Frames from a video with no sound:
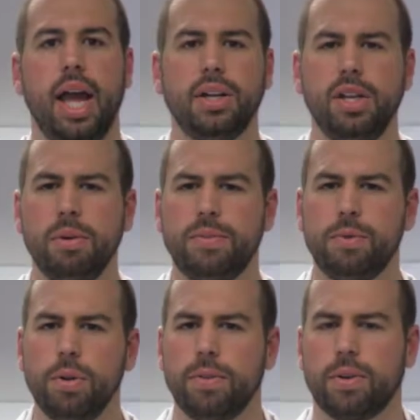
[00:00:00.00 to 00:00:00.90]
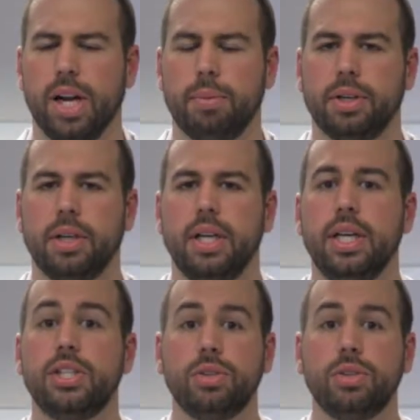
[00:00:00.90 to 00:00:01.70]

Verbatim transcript: and Qubit 4 Fluorometer is